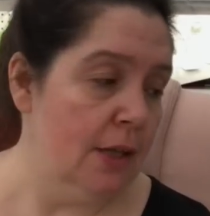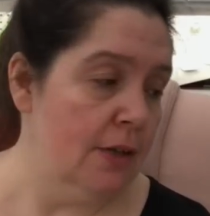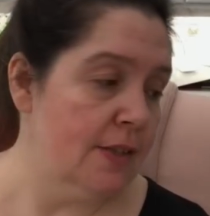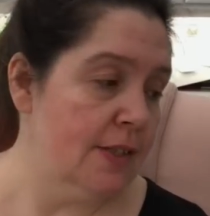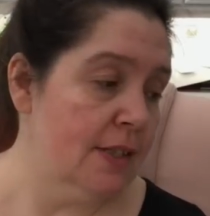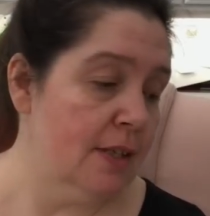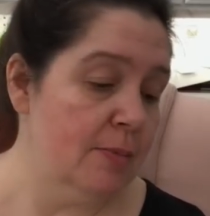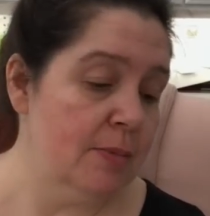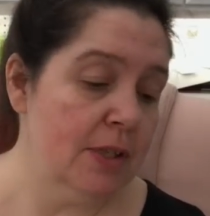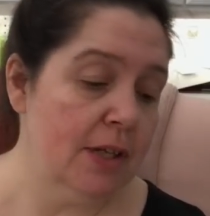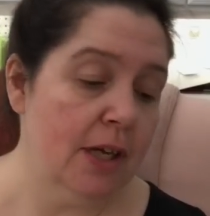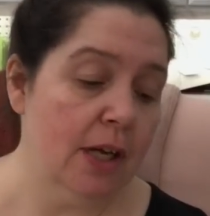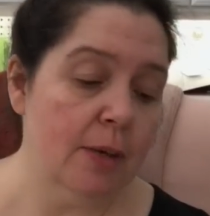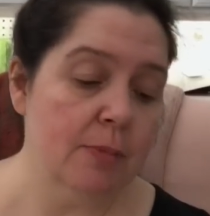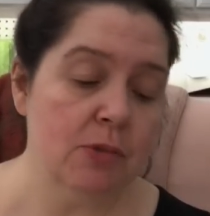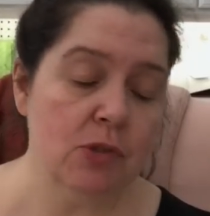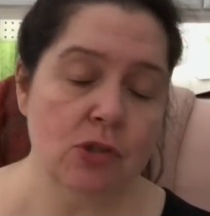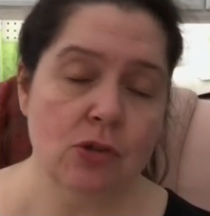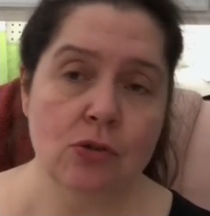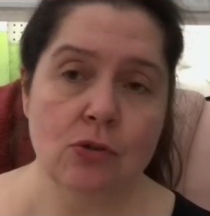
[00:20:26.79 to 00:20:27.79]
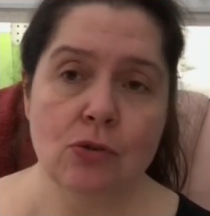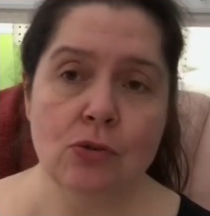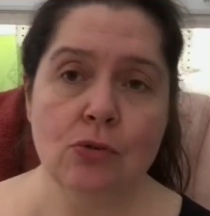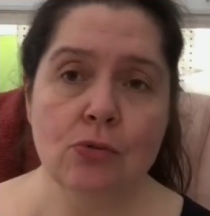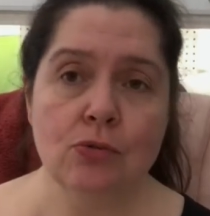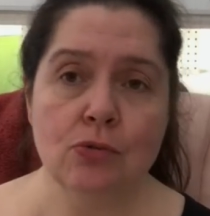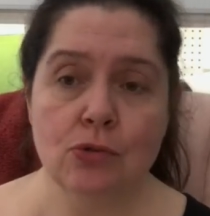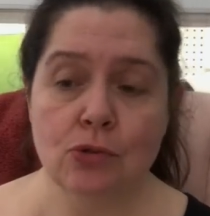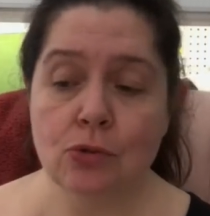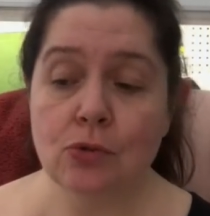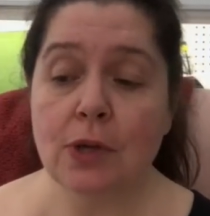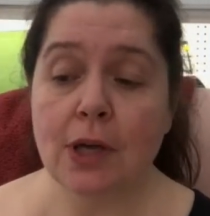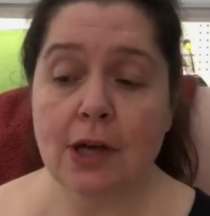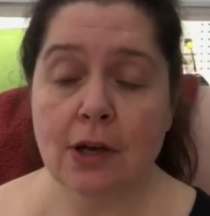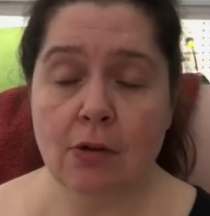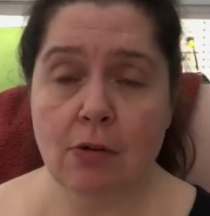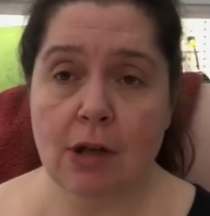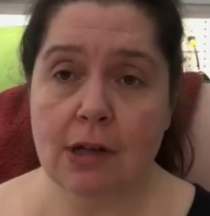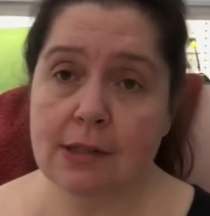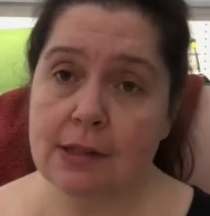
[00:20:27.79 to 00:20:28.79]
Sometimes you do
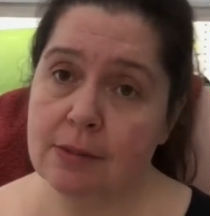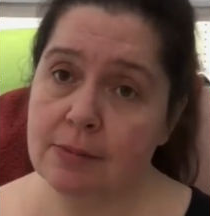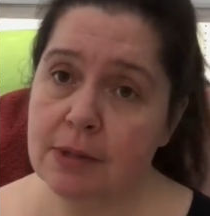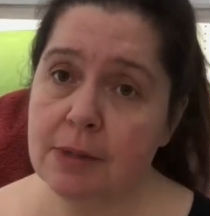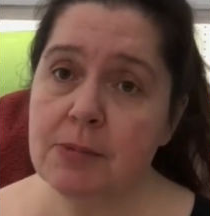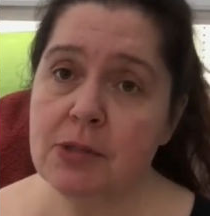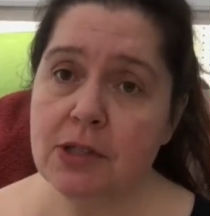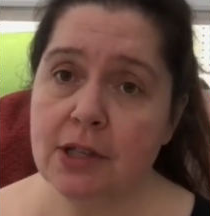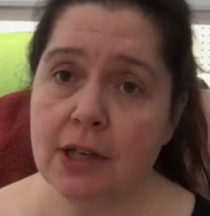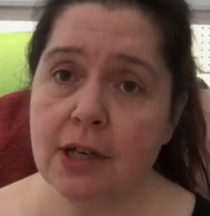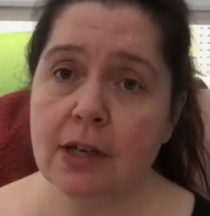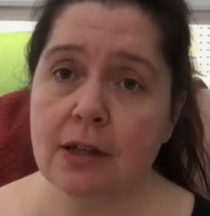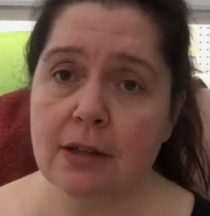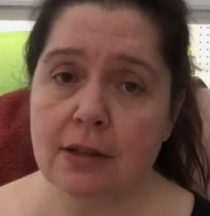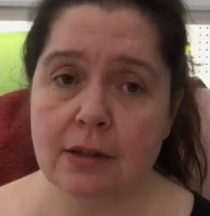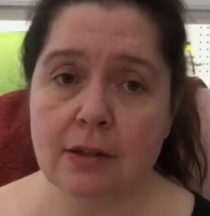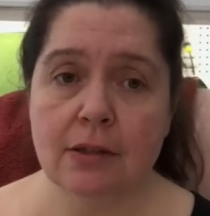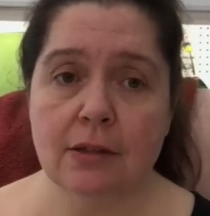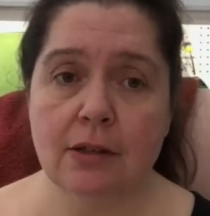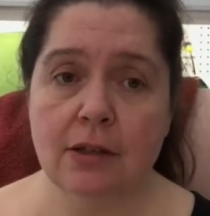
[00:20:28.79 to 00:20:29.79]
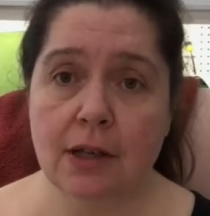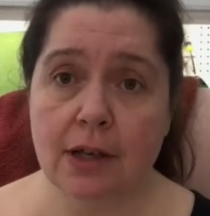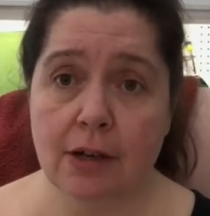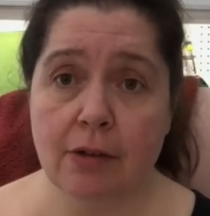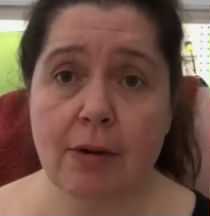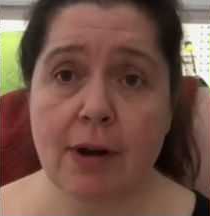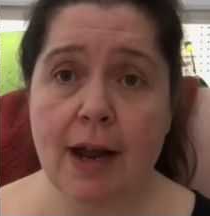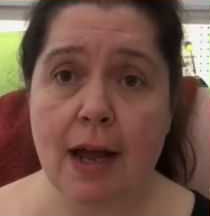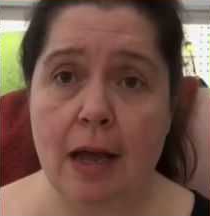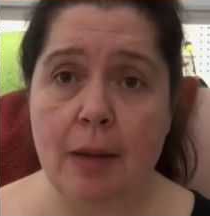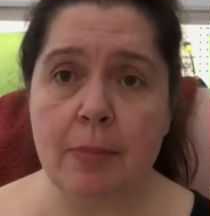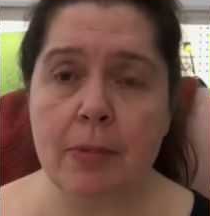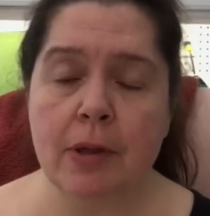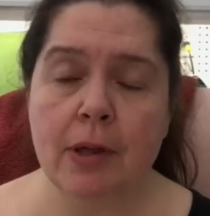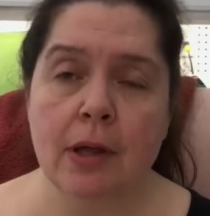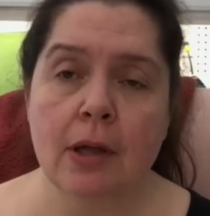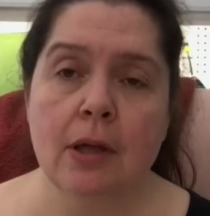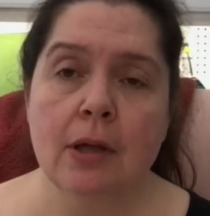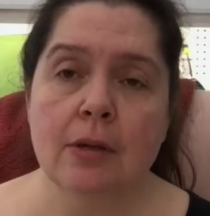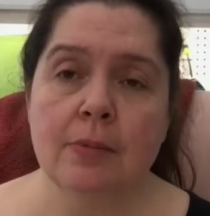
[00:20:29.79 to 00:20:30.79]
get quality. Sometimes you get you get crap,
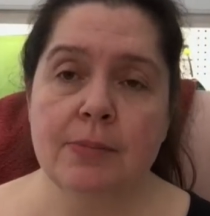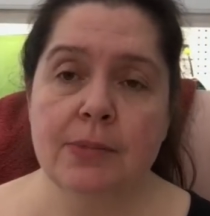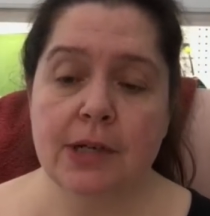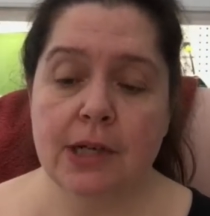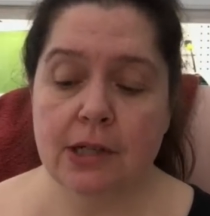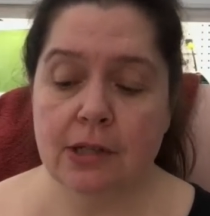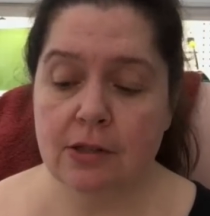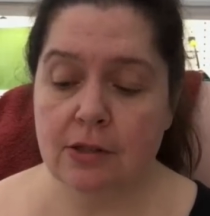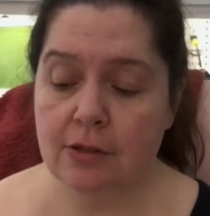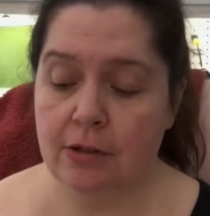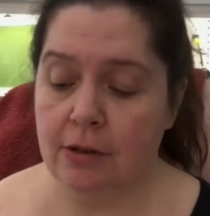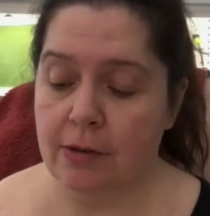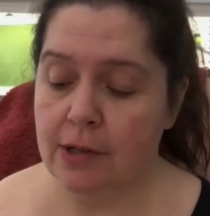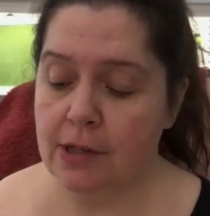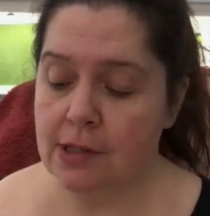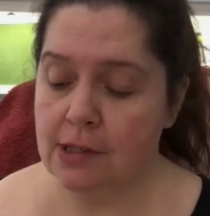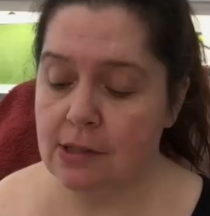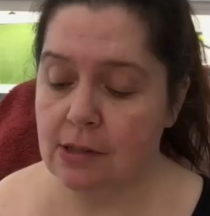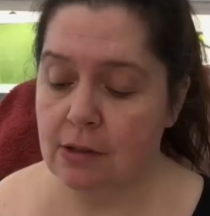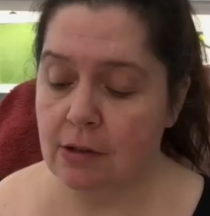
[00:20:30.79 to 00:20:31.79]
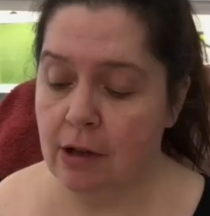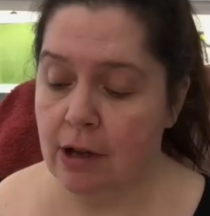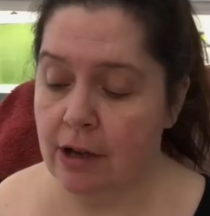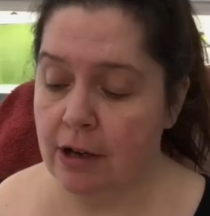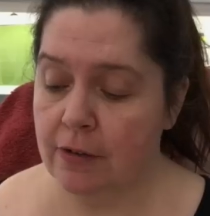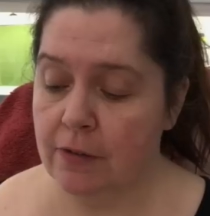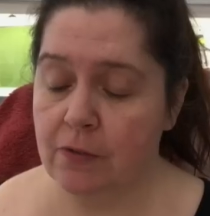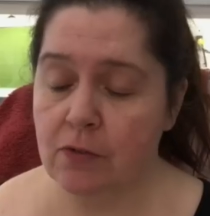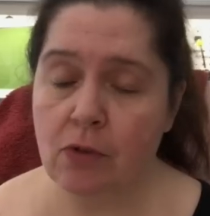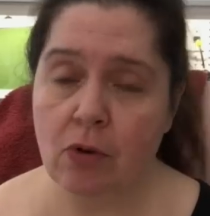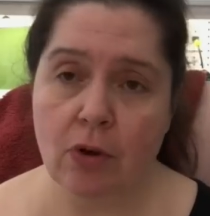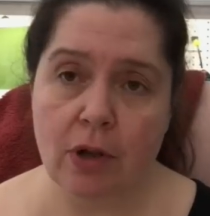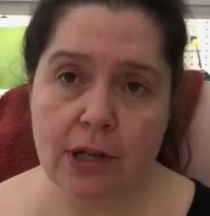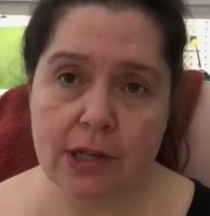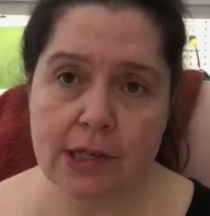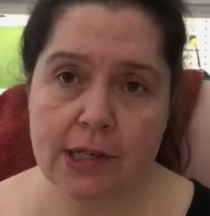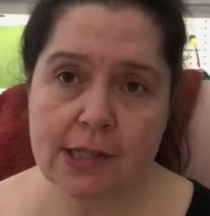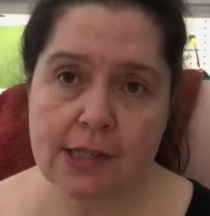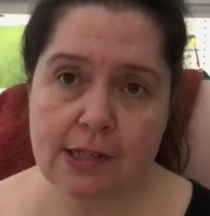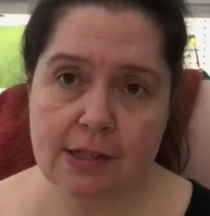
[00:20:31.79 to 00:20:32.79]
but there is a lot of
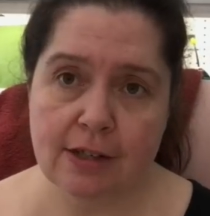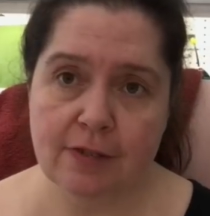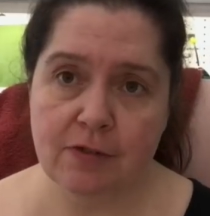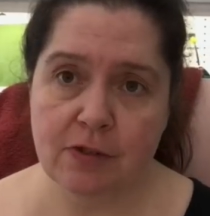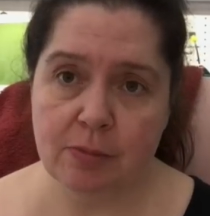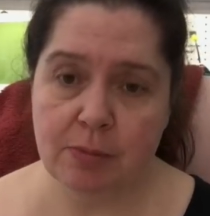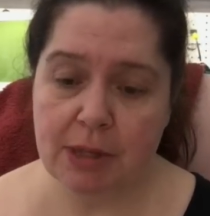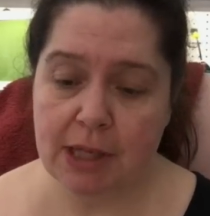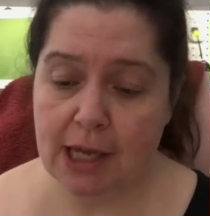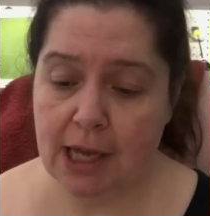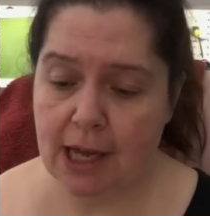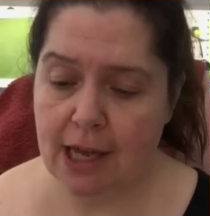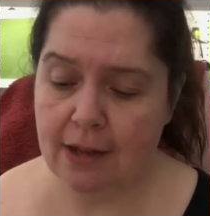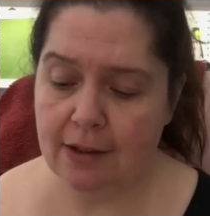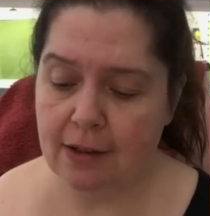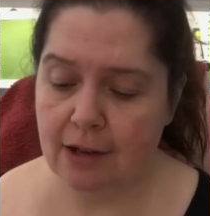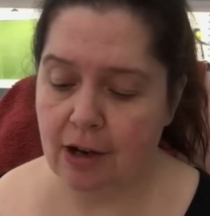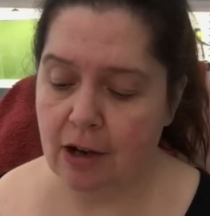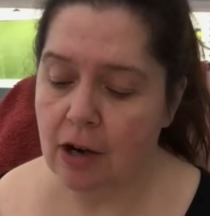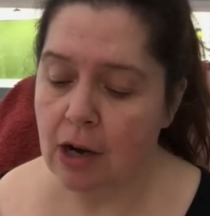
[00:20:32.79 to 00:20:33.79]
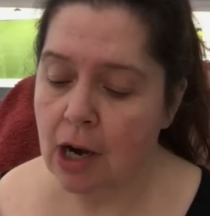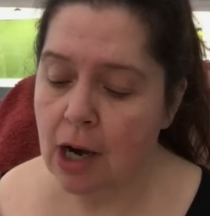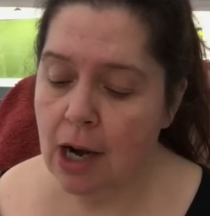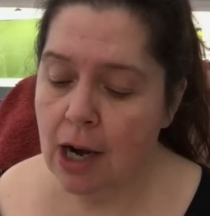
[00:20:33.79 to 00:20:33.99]
quality stuff to be had there.